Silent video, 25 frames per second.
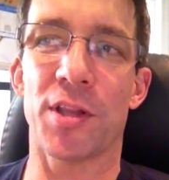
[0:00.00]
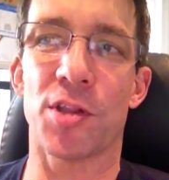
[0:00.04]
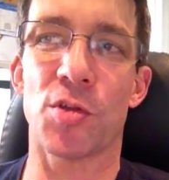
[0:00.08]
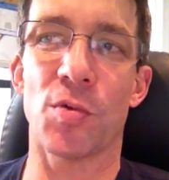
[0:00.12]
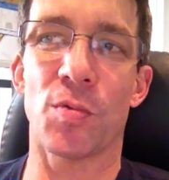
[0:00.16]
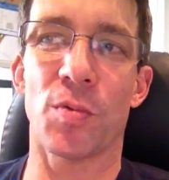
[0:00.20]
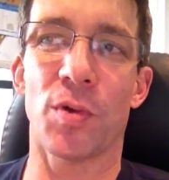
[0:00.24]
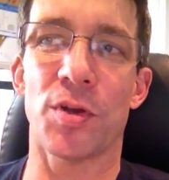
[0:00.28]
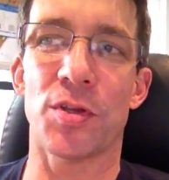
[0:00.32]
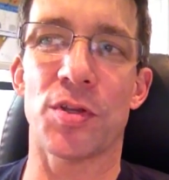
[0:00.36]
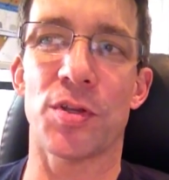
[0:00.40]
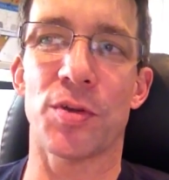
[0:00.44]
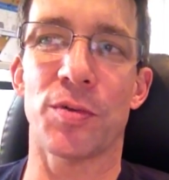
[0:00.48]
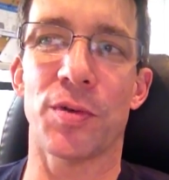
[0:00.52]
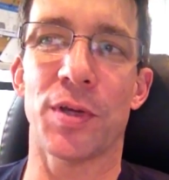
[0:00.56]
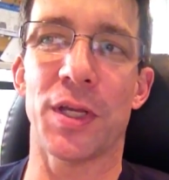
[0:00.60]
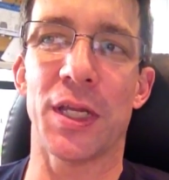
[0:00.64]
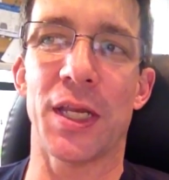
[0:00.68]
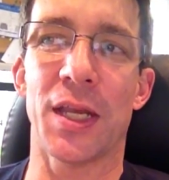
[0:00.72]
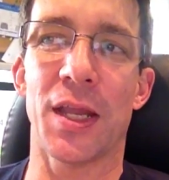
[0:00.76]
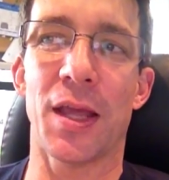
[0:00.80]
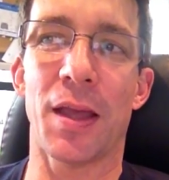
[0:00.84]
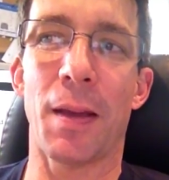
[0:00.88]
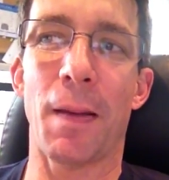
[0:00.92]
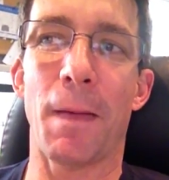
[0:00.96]
so we're
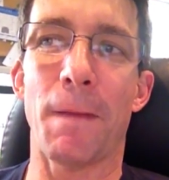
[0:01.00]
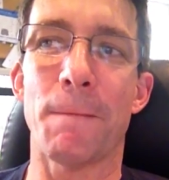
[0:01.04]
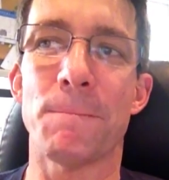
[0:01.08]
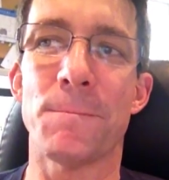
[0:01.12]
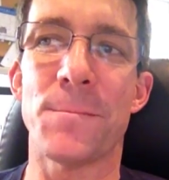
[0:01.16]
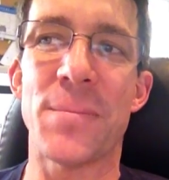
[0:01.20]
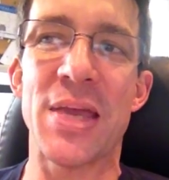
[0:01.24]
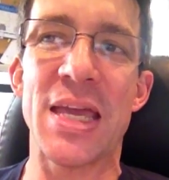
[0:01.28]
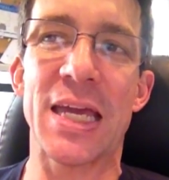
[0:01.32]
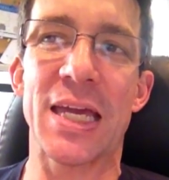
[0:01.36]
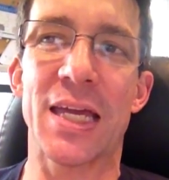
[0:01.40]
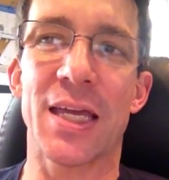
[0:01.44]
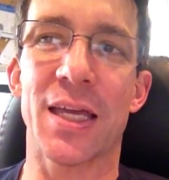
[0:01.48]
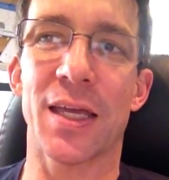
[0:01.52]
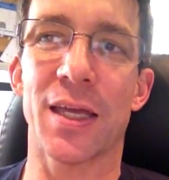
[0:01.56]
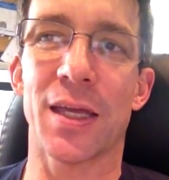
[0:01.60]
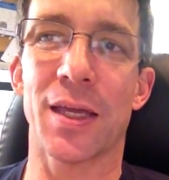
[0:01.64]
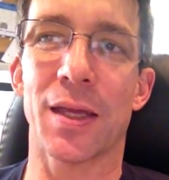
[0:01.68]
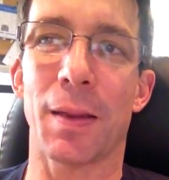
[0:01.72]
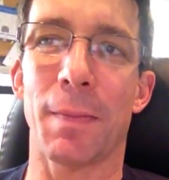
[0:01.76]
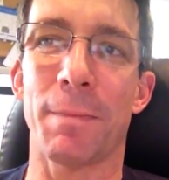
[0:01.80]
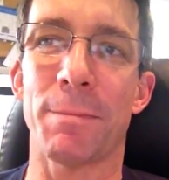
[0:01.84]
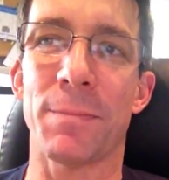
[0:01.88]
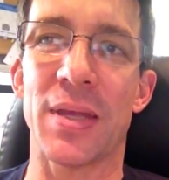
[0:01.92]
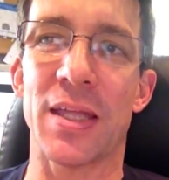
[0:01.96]
doing big
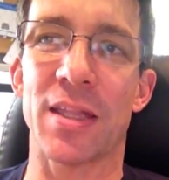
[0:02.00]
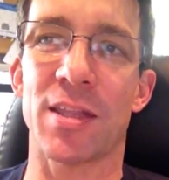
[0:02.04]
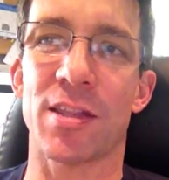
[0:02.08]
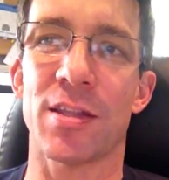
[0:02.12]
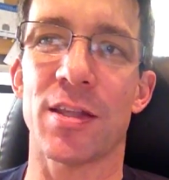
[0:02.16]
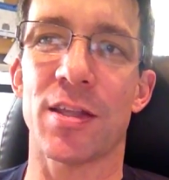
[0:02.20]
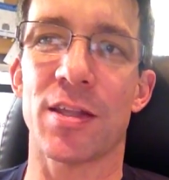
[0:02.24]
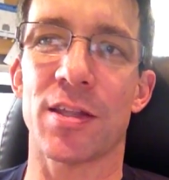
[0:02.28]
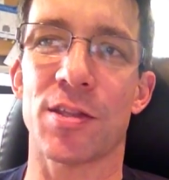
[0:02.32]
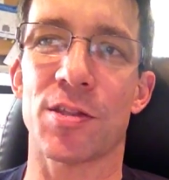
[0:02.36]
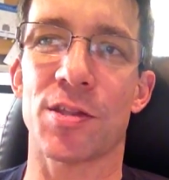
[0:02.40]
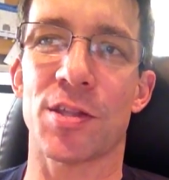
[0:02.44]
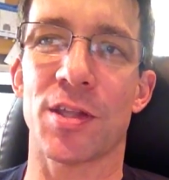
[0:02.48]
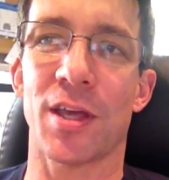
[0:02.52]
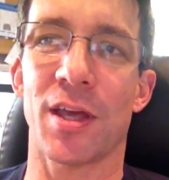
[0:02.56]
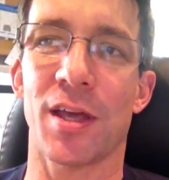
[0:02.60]
business,